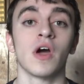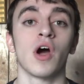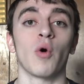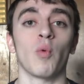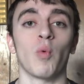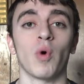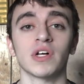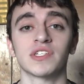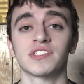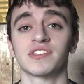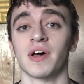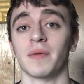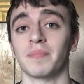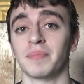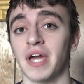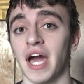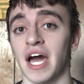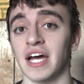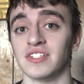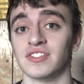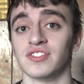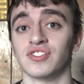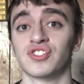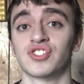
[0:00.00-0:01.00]
What's up,
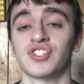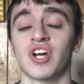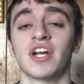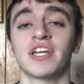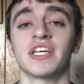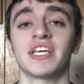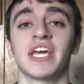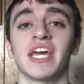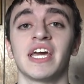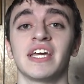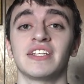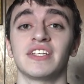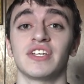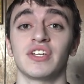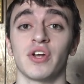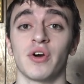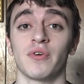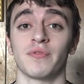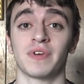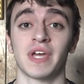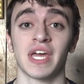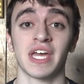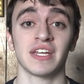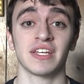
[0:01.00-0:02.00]
guys? It's Johnny Candido
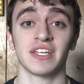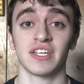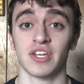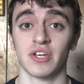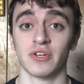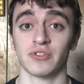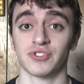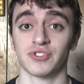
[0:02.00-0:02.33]
of Candido